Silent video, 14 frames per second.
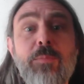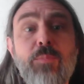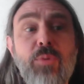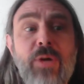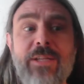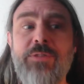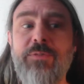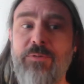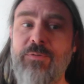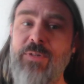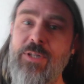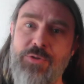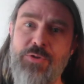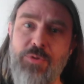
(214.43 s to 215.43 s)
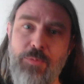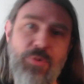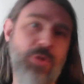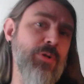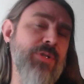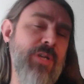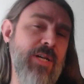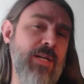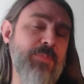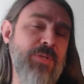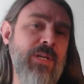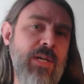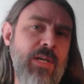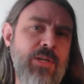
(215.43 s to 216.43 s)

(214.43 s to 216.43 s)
branch for features or prototypes.